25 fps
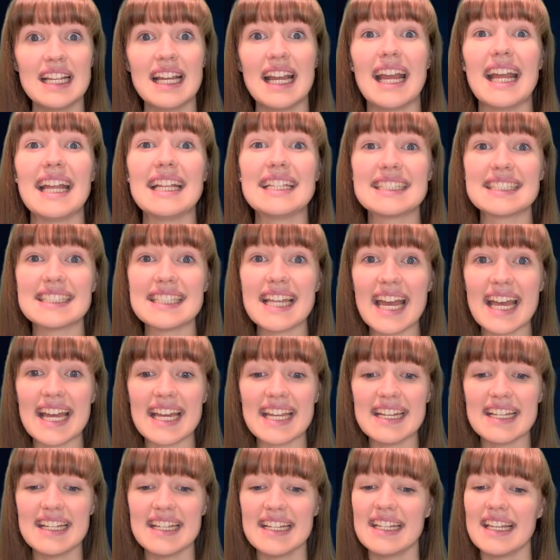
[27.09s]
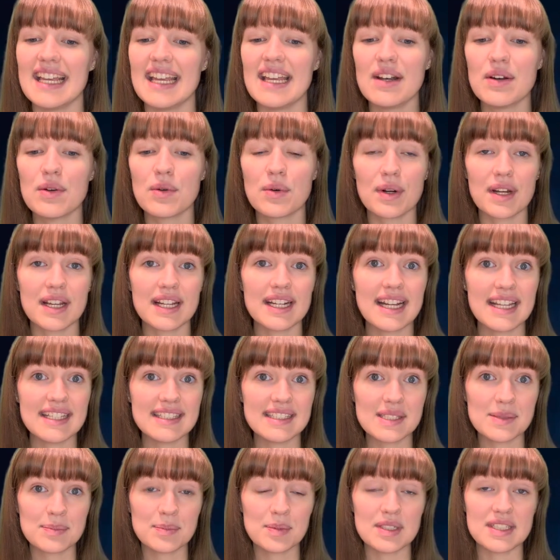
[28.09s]
Instead, it
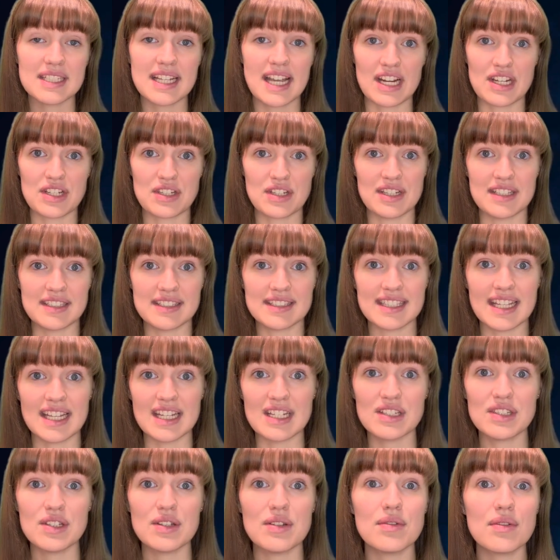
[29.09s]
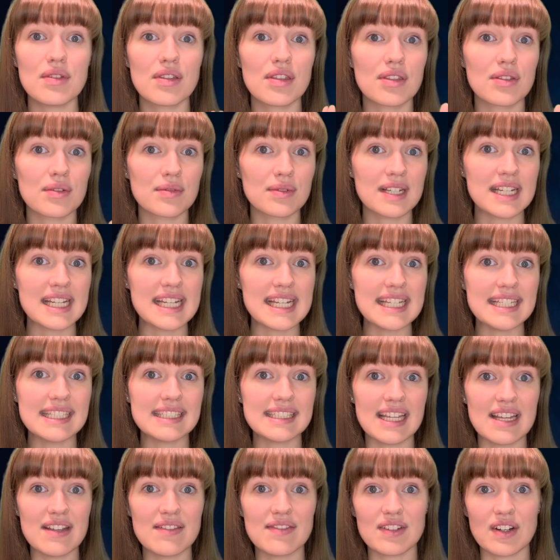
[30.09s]
organizes protections into 3
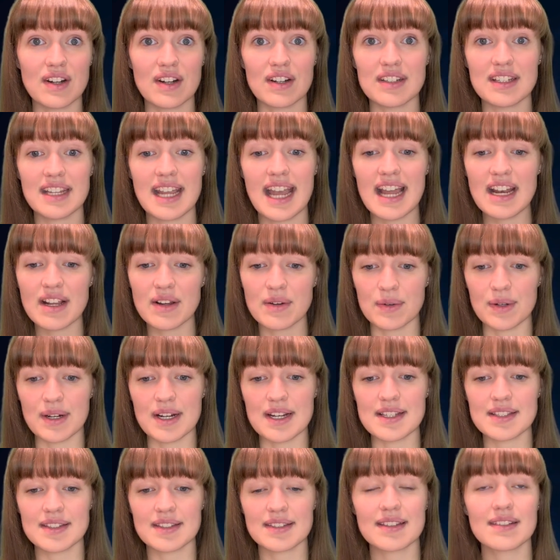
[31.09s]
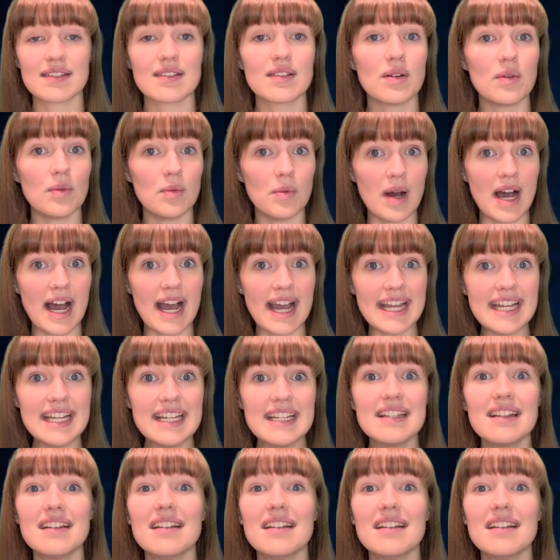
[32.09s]
safeguard categories. Why?